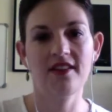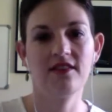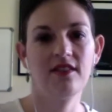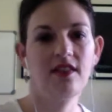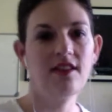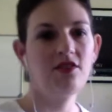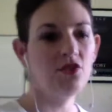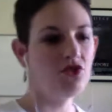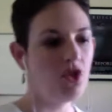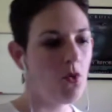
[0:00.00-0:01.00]
that's
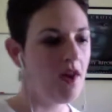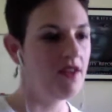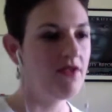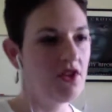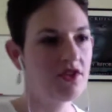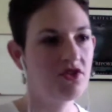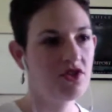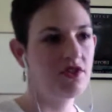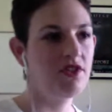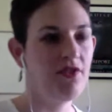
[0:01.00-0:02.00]
also one of those
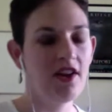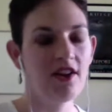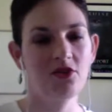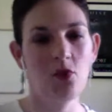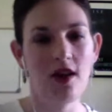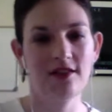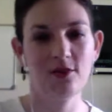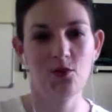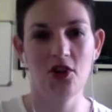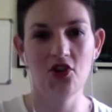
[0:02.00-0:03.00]
difficult ones
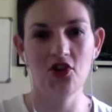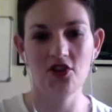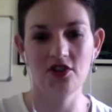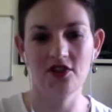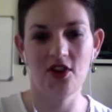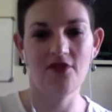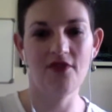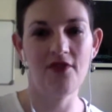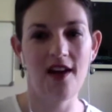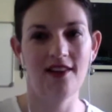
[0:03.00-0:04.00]
because
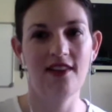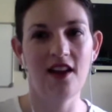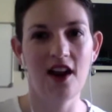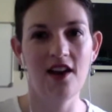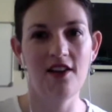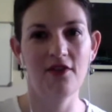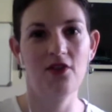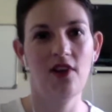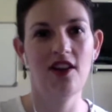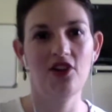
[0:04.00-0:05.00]
of the fact that I
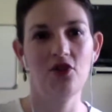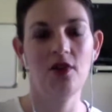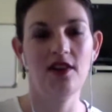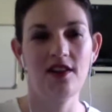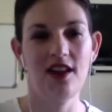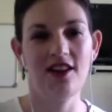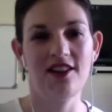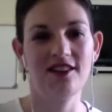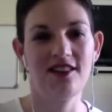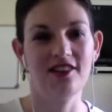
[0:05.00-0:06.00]
never really knew
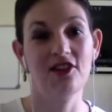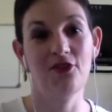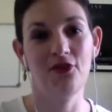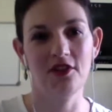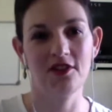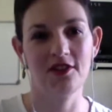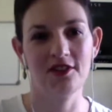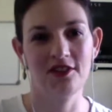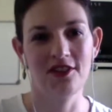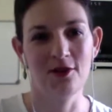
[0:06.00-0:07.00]
anything
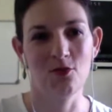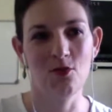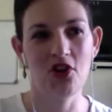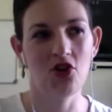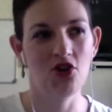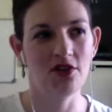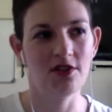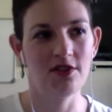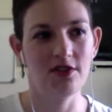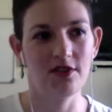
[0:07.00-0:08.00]
different,
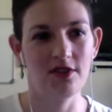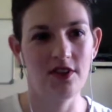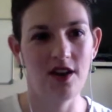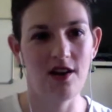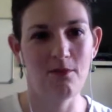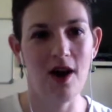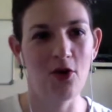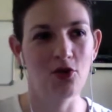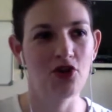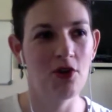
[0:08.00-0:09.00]
because my
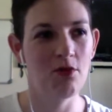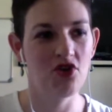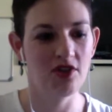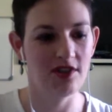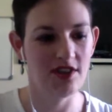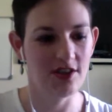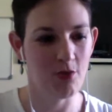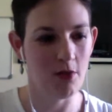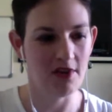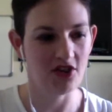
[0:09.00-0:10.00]
autoimmune disease
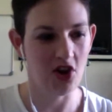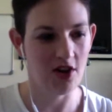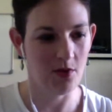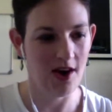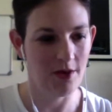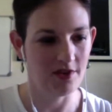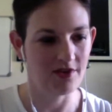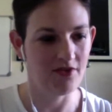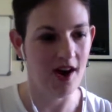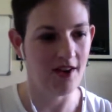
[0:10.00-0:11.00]
probably started when I was
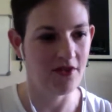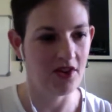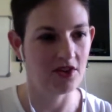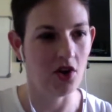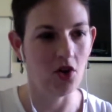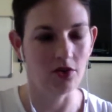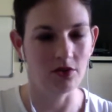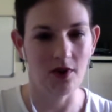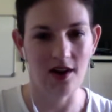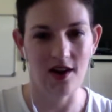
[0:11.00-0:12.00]
5 years old,
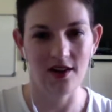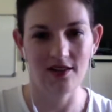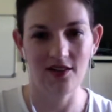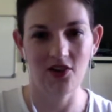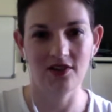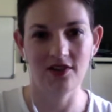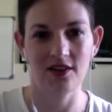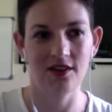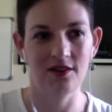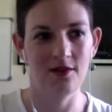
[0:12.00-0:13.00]
when I lost
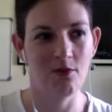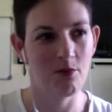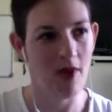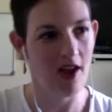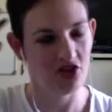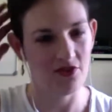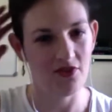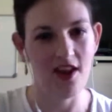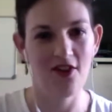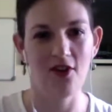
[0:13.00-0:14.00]
a patch of
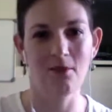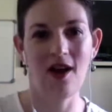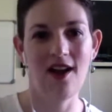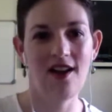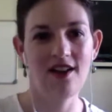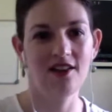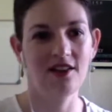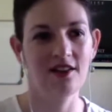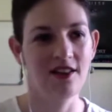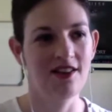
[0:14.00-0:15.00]
hair on my head,
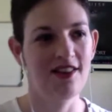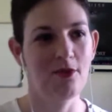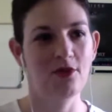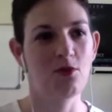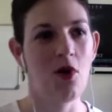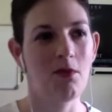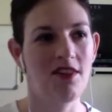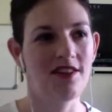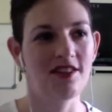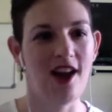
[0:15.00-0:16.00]
and that was probably
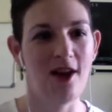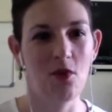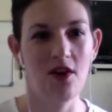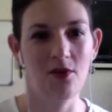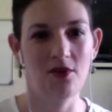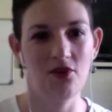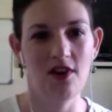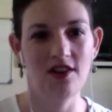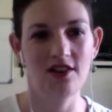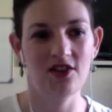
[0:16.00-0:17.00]
the time when it was
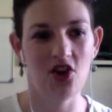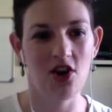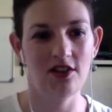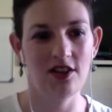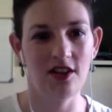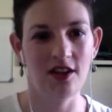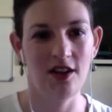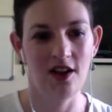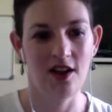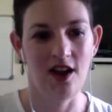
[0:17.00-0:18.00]
already
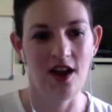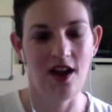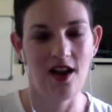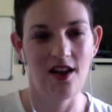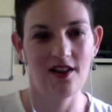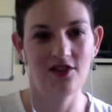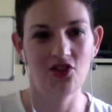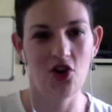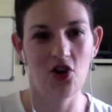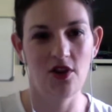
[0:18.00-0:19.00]
starting.
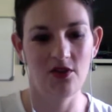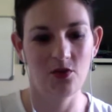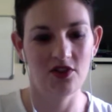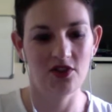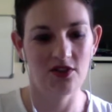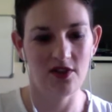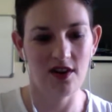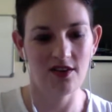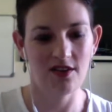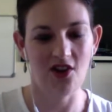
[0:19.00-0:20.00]
So it's
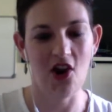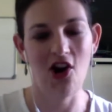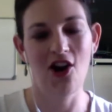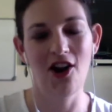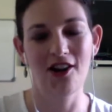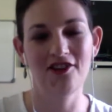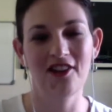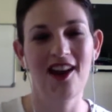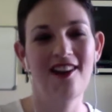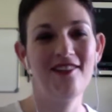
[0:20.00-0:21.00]
hard
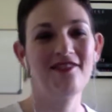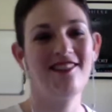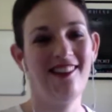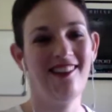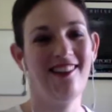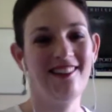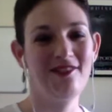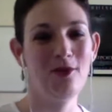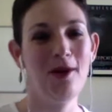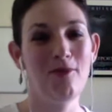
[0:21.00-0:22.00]
to kind of
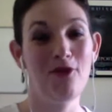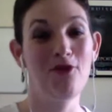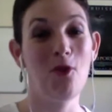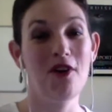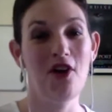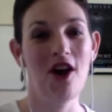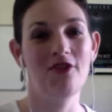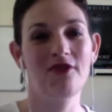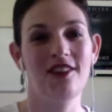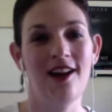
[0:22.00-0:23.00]
do a before and
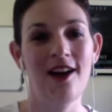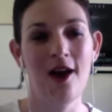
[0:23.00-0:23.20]
after,